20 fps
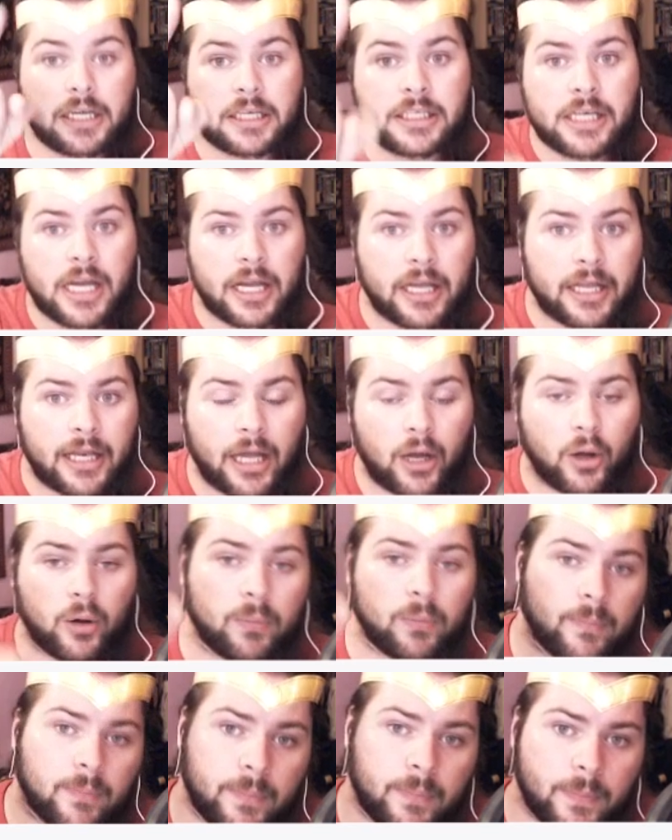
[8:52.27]
Check it
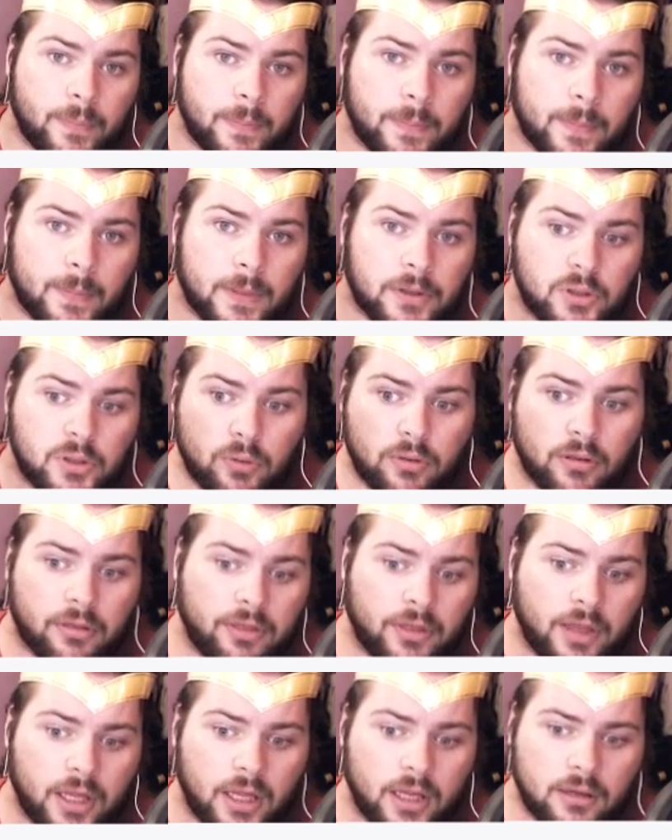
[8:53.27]
out. Do the
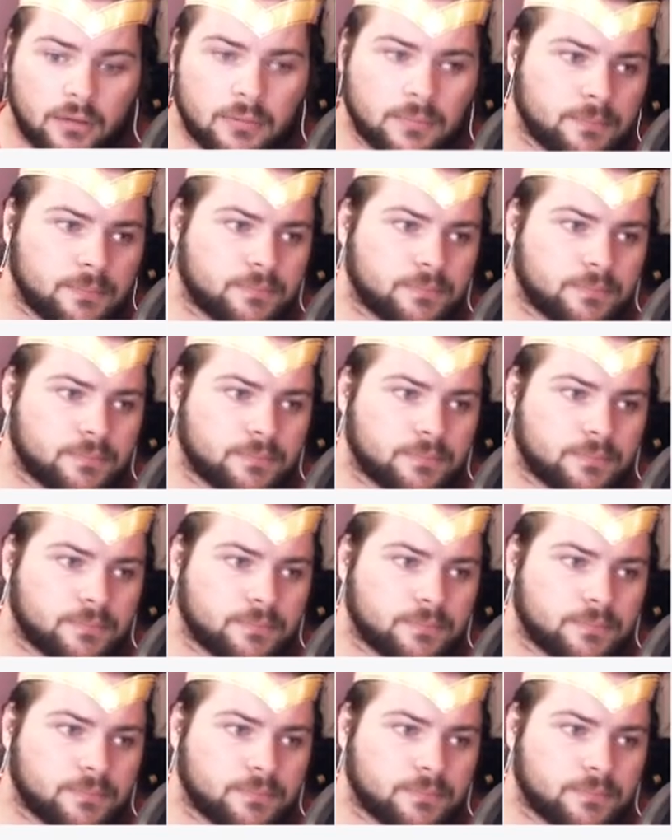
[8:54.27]
thing,